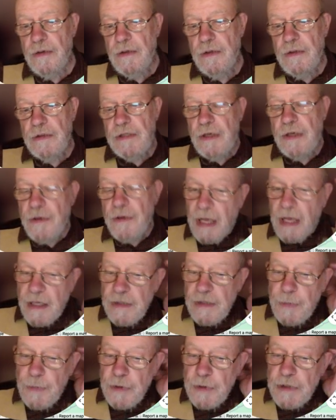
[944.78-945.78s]
So
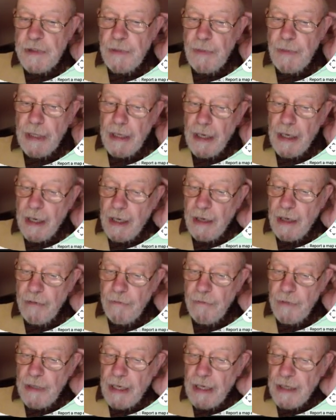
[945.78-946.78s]
that's Buttermere,
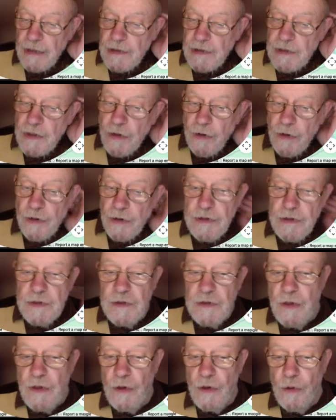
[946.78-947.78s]
and we're next going to
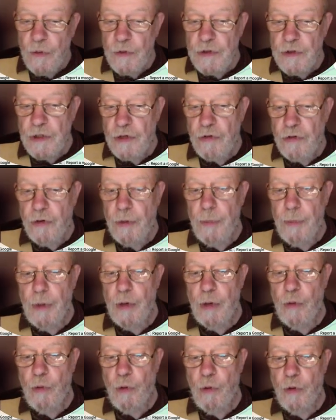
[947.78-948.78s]
go to
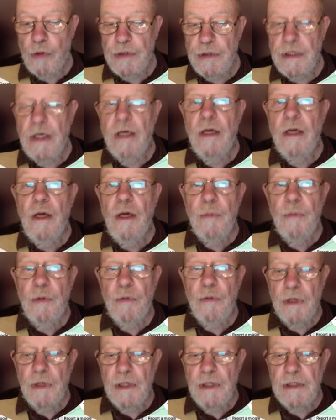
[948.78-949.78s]
Crummock Water, but
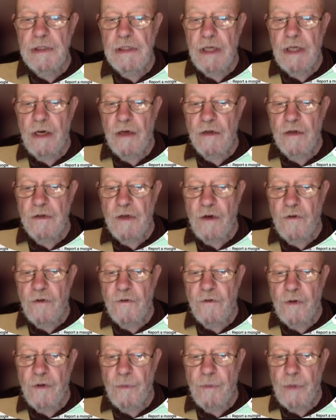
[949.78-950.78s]
we're going to start
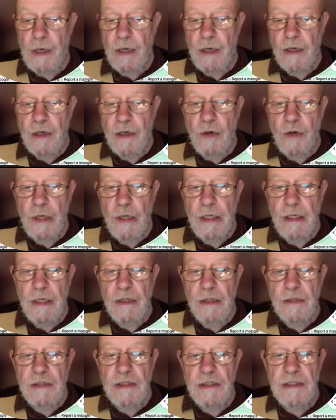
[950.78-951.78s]
off by going
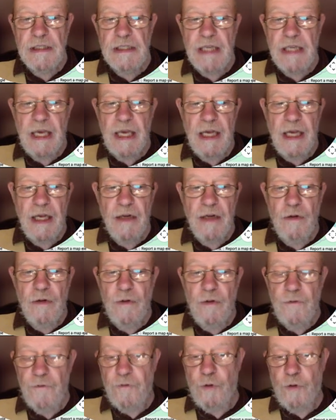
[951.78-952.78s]
to scale
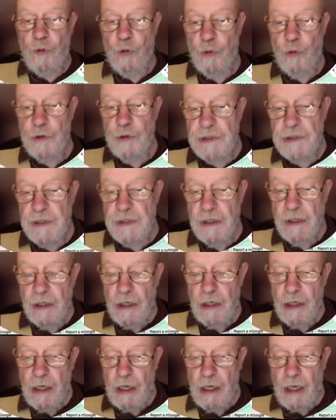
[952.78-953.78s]
force.
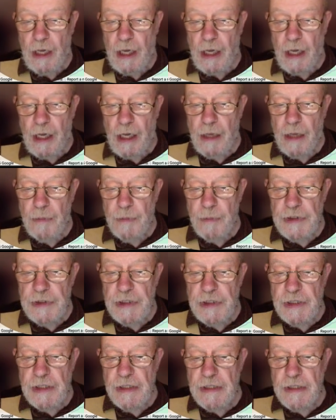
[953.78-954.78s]
As you
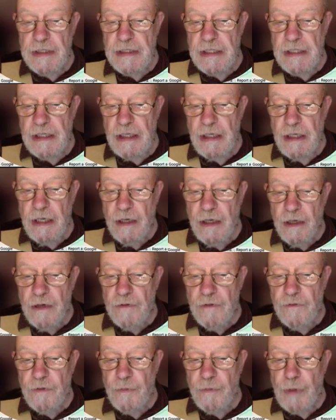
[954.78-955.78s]
can see
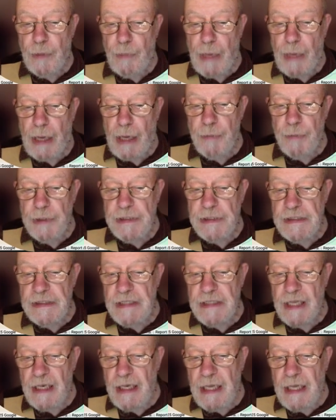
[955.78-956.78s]
from the map, it is
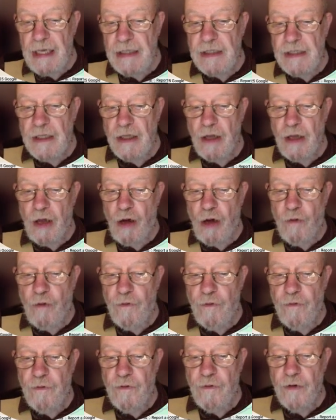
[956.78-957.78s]
a little
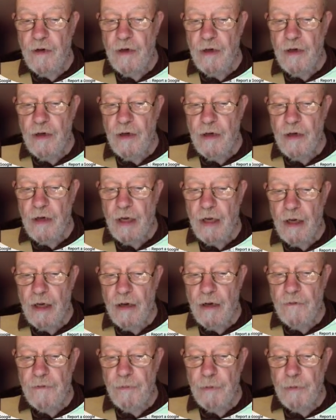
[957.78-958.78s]
off
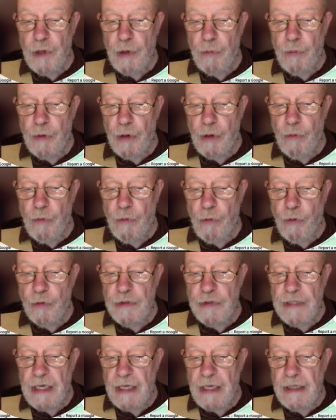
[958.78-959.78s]
from Crummock
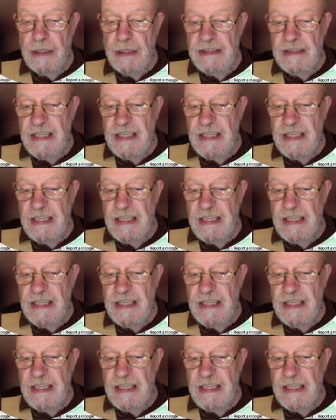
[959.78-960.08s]
Water, and it's a